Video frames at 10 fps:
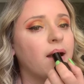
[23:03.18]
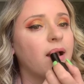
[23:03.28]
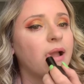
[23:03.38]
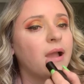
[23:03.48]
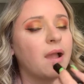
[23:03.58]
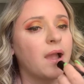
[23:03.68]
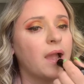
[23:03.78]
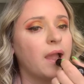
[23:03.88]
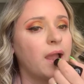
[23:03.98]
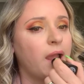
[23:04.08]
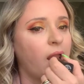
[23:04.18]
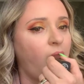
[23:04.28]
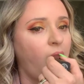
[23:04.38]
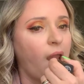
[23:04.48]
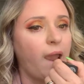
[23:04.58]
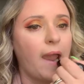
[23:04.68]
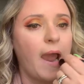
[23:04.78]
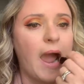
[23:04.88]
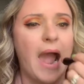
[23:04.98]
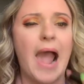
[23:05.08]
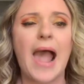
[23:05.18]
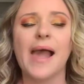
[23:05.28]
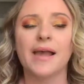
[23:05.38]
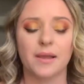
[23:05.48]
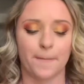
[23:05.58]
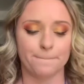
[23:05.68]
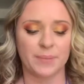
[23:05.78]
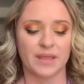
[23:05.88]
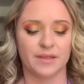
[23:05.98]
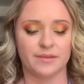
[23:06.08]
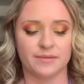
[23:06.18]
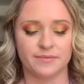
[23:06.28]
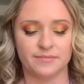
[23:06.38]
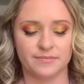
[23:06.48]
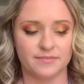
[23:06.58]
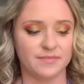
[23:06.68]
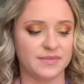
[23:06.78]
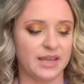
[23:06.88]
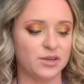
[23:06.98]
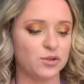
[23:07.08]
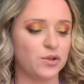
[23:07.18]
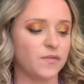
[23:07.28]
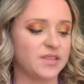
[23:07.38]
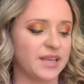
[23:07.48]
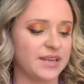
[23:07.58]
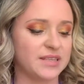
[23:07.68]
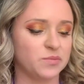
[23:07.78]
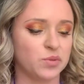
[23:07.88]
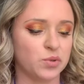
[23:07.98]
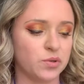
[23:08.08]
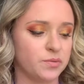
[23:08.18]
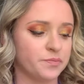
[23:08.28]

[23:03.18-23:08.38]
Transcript: Numbers? Huh? I don't know what that is, boo-boo.